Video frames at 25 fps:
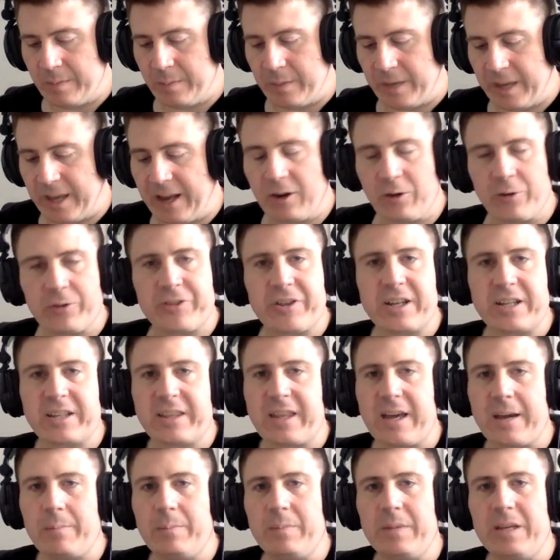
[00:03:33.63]
But I don't
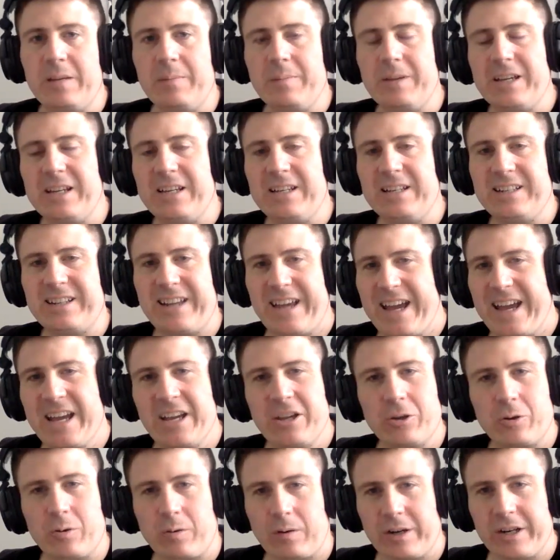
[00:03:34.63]
think that me being
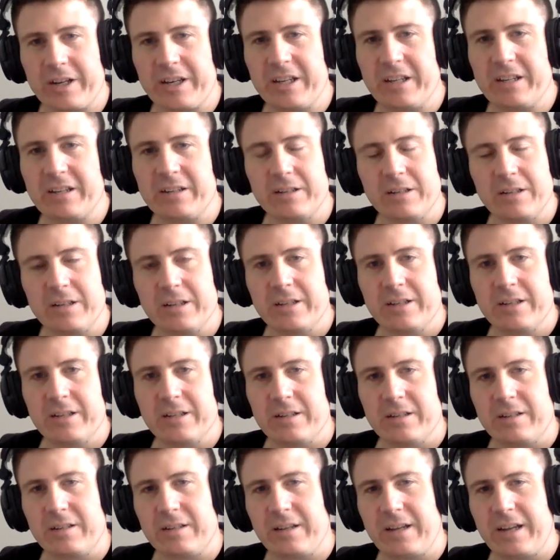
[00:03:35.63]
angry
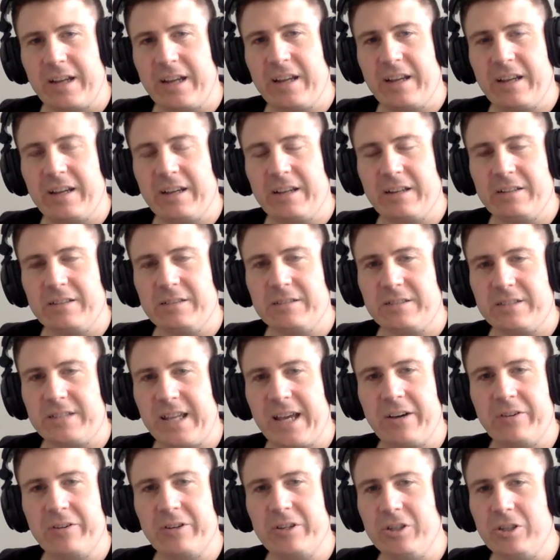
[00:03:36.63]
and
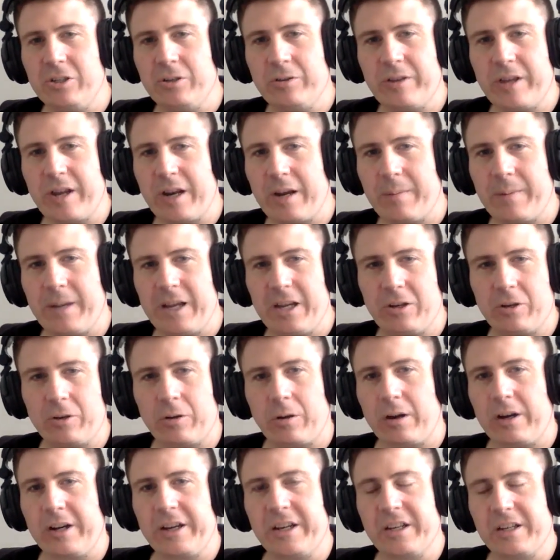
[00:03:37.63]
telling you that I'm
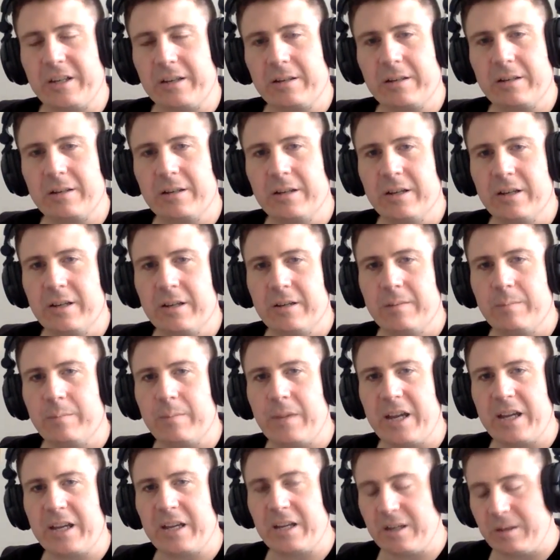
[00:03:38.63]
angry and
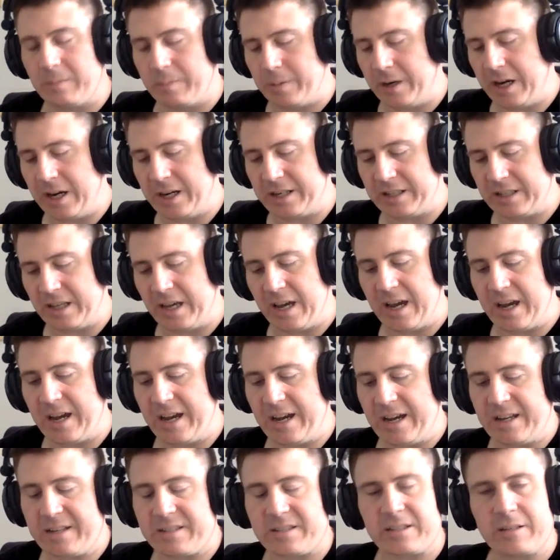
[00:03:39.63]
making a
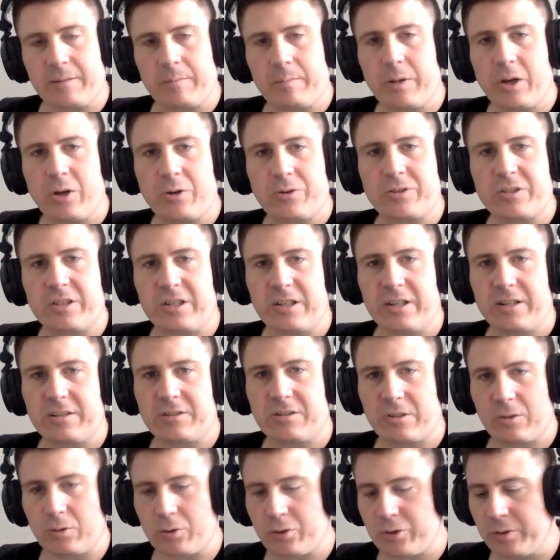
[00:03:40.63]
podcast and posting
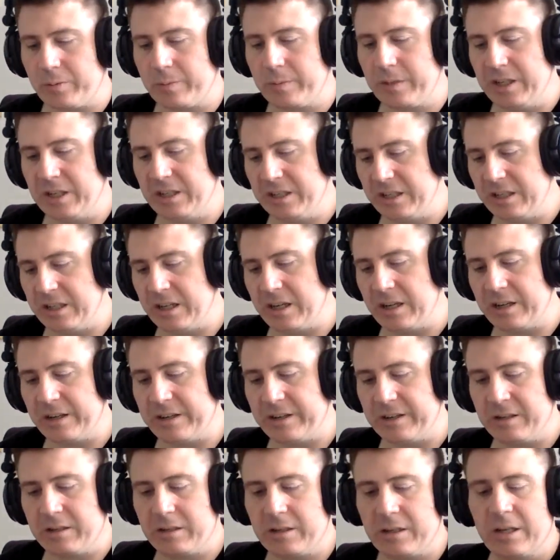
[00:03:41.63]
on social
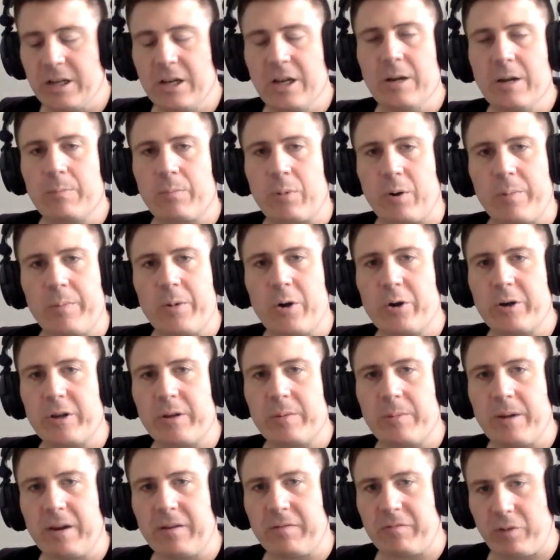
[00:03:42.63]
media and
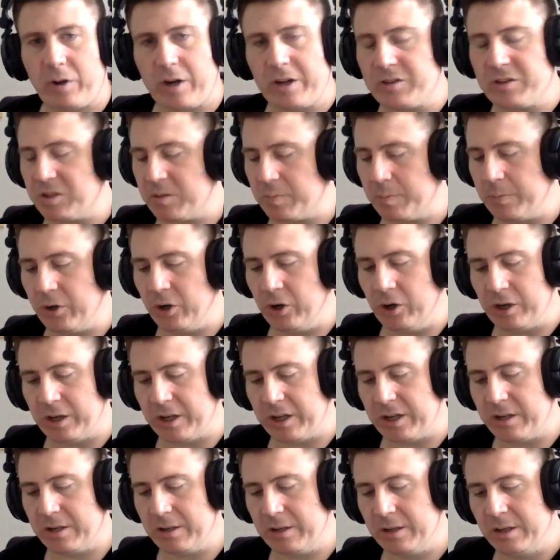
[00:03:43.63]
promoting my friend's
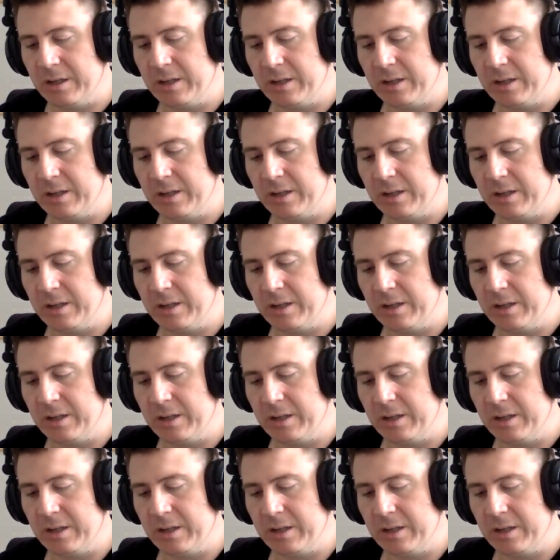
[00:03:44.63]
book